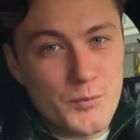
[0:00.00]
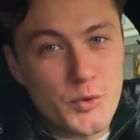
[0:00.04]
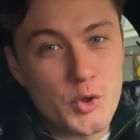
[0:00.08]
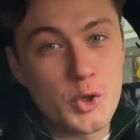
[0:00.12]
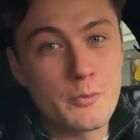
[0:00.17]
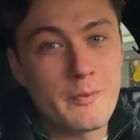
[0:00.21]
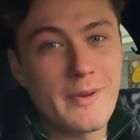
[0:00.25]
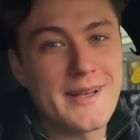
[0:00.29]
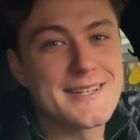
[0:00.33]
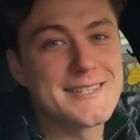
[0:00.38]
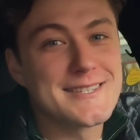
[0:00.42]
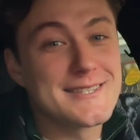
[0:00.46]
to
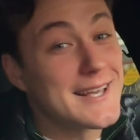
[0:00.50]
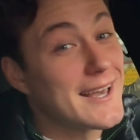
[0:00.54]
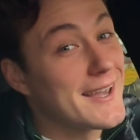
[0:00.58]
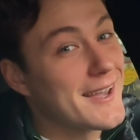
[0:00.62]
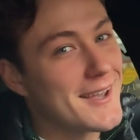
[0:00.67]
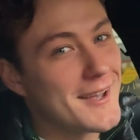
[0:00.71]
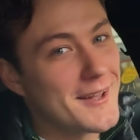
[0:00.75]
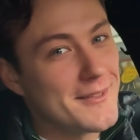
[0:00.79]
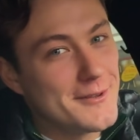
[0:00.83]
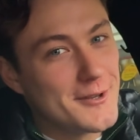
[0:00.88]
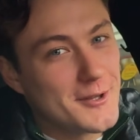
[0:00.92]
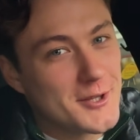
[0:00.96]
my
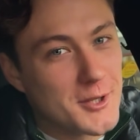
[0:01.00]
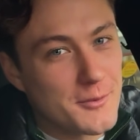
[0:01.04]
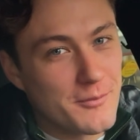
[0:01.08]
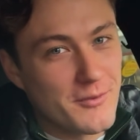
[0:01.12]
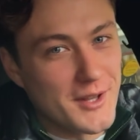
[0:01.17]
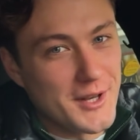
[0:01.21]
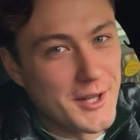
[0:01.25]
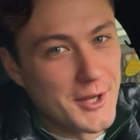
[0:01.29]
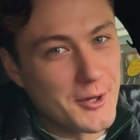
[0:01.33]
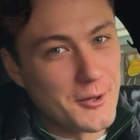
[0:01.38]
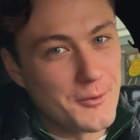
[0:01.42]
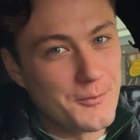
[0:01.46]
second YouTube
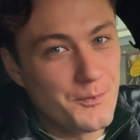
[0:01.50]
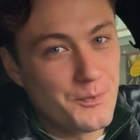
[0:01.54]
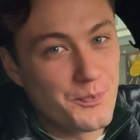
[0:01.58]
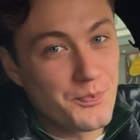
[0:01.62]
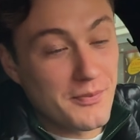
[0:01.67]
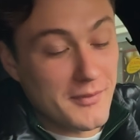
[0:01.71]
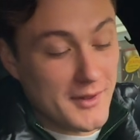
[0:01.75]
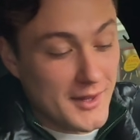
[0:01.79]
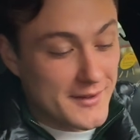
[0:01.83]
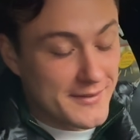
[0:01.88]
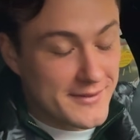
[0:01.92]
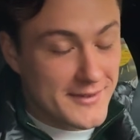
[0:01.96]
video.
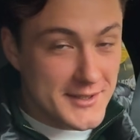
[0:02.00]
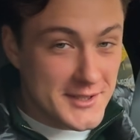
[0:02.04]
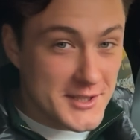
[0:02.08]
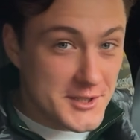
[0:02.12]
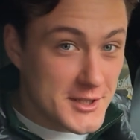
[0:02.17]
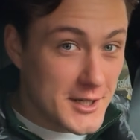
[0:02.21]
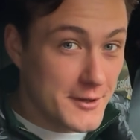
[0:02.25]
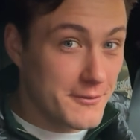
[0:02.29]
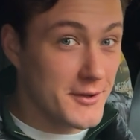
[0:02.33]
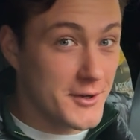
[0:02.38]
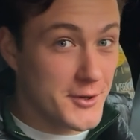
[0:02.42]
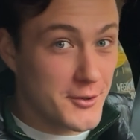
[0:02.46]
This is
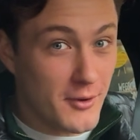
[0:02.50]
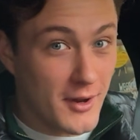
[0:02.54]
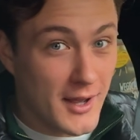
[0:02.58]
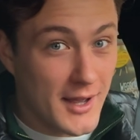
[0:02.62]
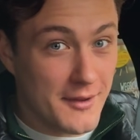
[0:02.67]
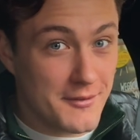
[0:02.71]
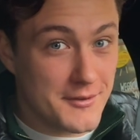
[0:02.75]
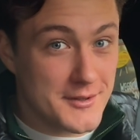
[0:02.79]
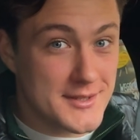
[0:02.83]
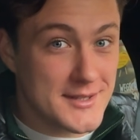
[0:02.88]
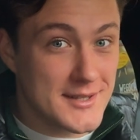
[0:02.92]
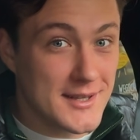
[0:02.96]

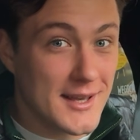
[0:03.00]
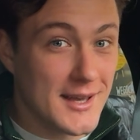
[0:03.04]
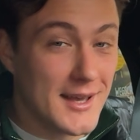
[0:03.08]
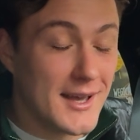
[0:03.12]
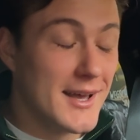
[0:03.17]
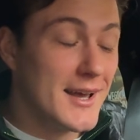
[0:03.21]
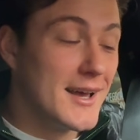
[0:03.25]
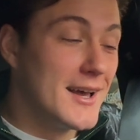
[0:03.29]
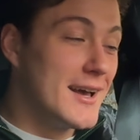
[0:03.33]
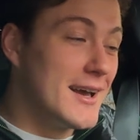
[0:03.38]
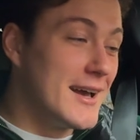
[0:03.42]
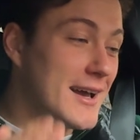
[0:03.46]
StefanDrives,
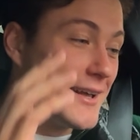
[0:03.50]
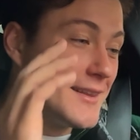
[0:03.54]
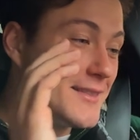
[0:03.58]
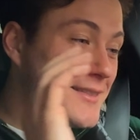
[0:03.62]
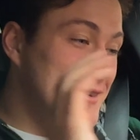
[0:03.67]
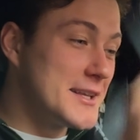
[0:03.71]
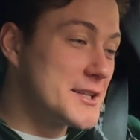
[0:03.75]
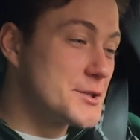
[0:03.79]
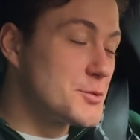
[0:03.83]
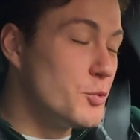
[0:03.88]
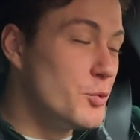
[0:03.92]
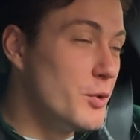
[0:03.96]
and
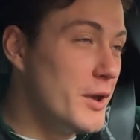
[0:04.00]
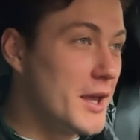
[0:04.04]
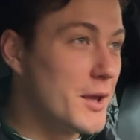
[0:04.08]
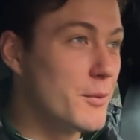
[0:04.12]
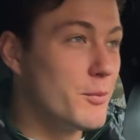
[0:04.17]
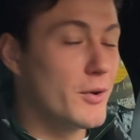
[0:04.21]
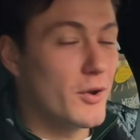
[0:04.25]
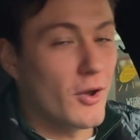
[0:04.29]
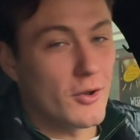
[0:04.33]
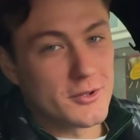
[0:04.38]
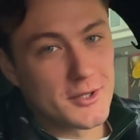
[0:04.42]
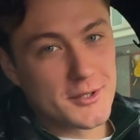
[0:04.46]
this week we're
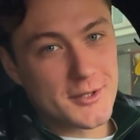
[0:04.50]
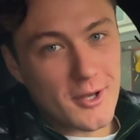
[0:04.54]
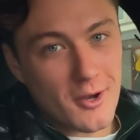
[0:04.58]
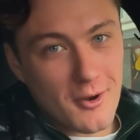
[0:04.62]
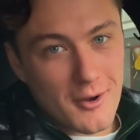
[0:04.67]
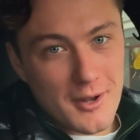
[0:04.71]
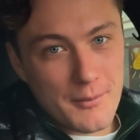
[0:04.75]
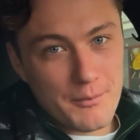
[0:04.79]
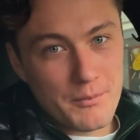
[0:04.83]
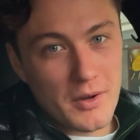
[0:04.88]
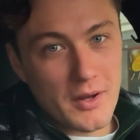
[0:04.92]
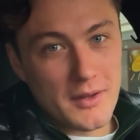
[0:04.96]
going to
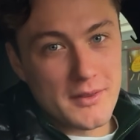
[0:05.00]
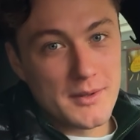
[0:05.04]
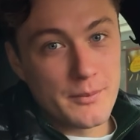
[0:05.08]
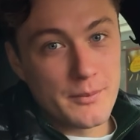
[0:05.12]
talk about the